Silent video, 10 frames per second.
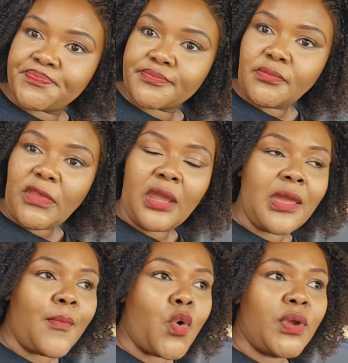in,
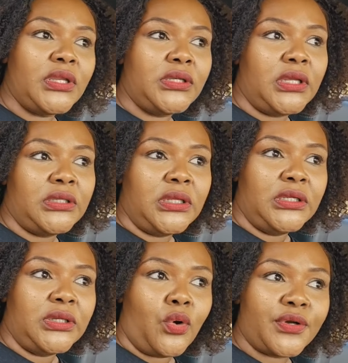in, in
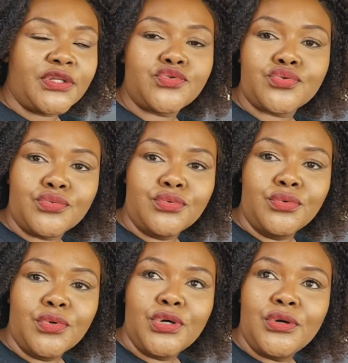order to
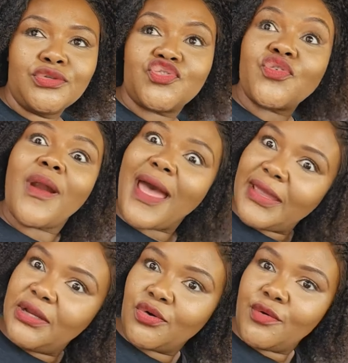try and
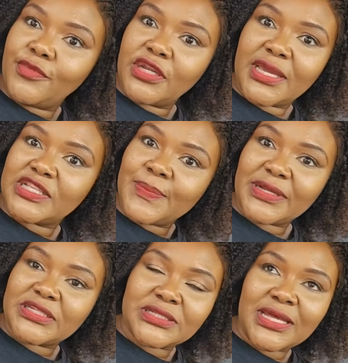communicate but
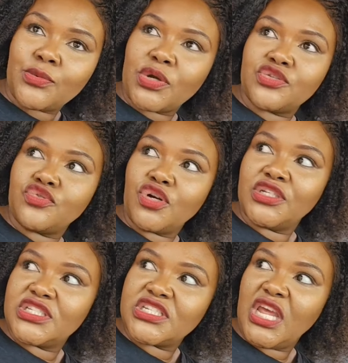that was not
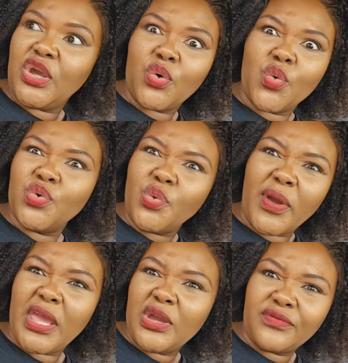a good way
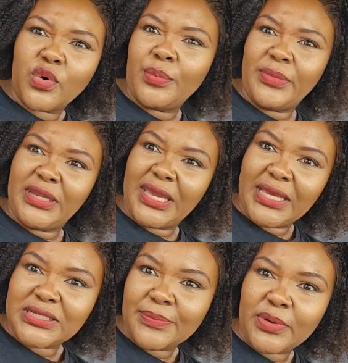of communicating
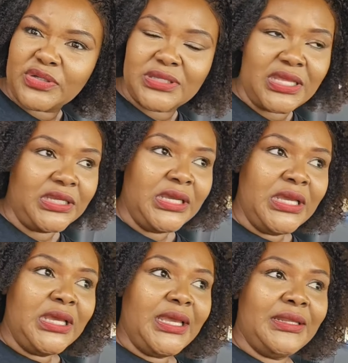because then it
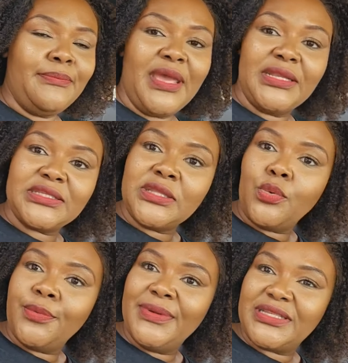meant there would be
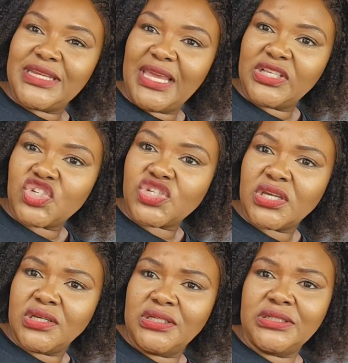
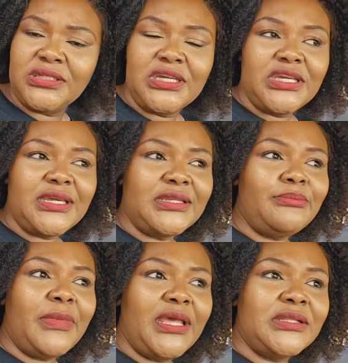tension it
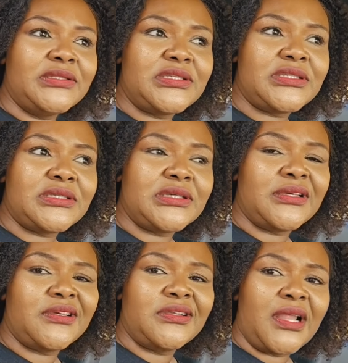meant
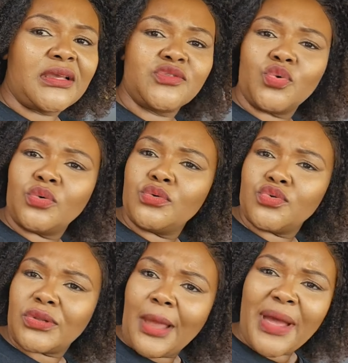like
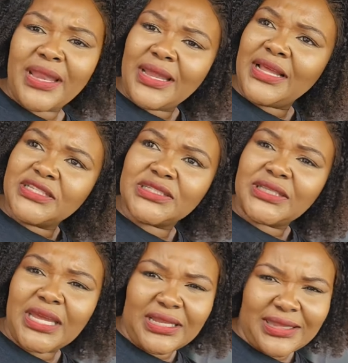ngizoxabanela
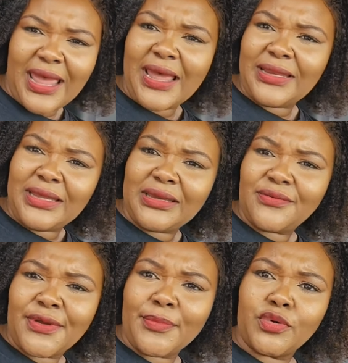
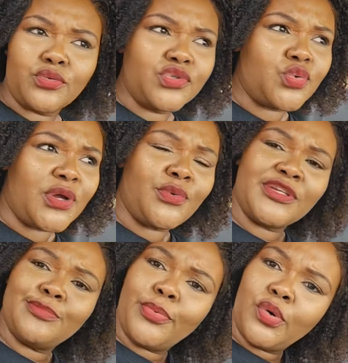nje what was
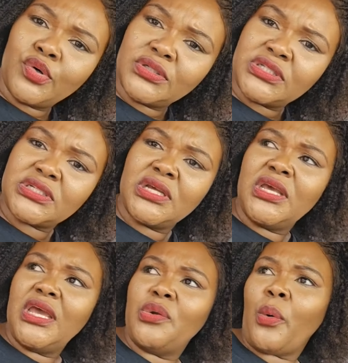bought and
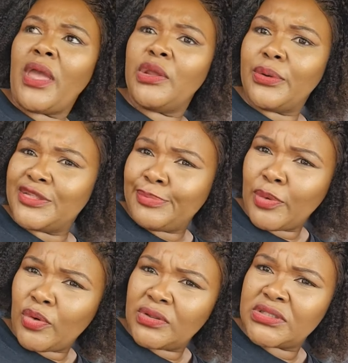why it was
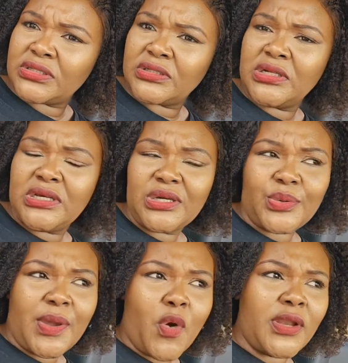bought
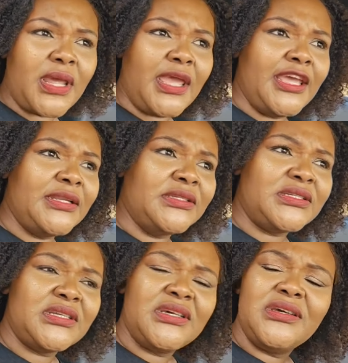uyabona and
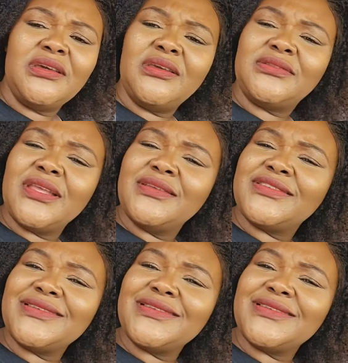it, it just